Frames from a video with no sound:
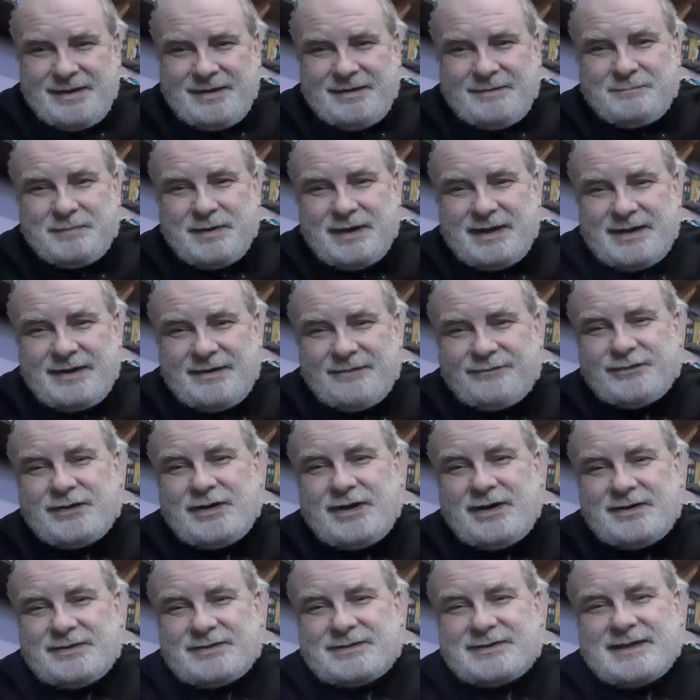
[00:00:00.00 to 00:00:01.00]
But of
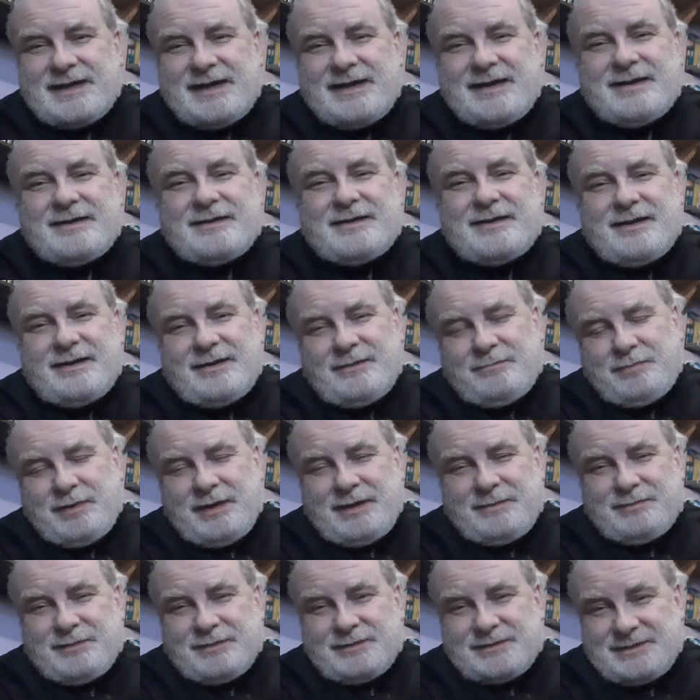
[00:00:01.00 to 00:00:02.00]
course, a lot of
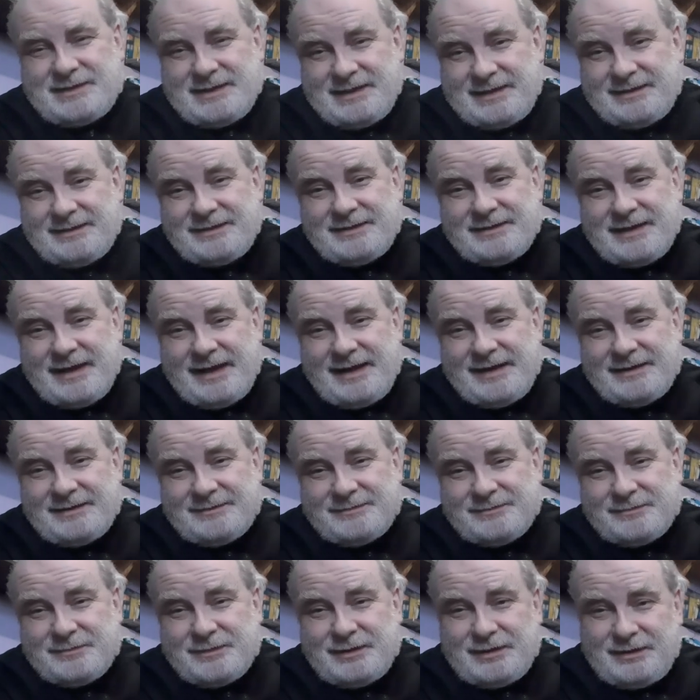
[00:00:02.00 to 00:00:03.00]
people still
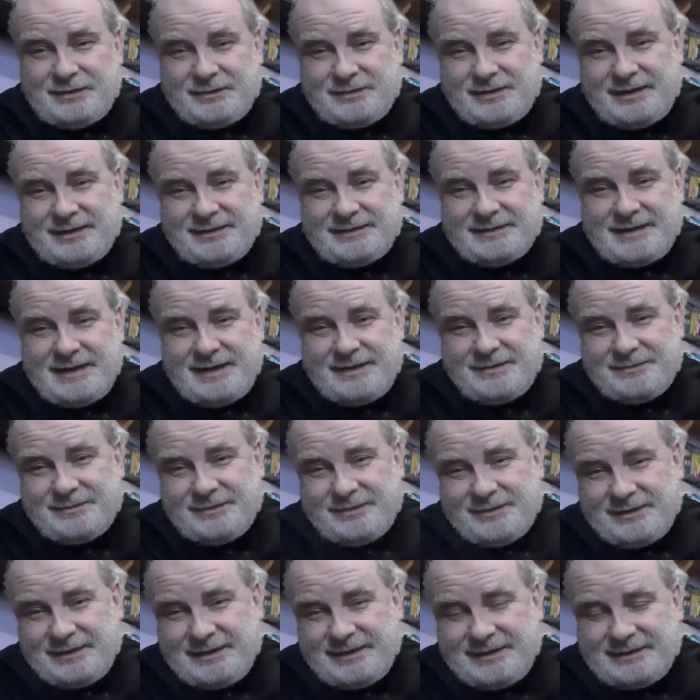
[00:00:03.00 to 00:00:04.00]
then were looking down
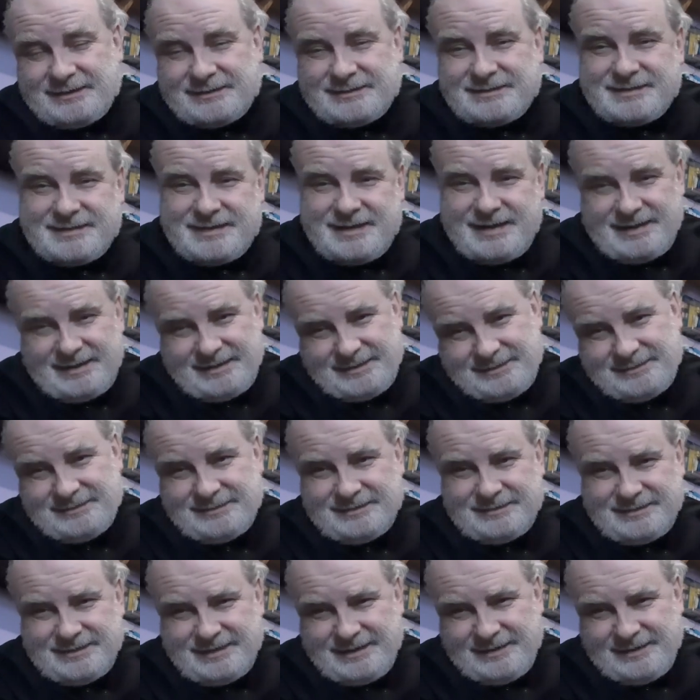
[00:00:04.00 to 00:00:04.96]
on it, and